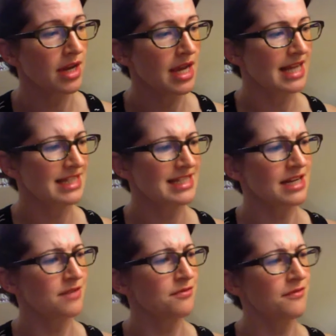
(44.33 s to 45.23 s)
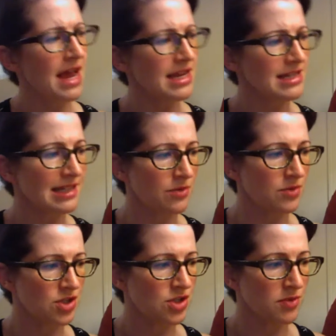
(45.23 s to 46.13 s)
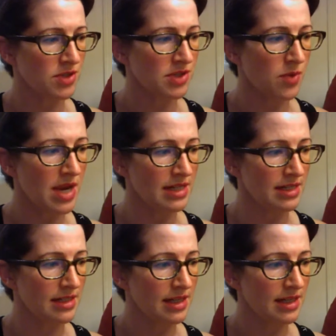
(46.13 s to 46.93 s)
and steadfastly was she persuaded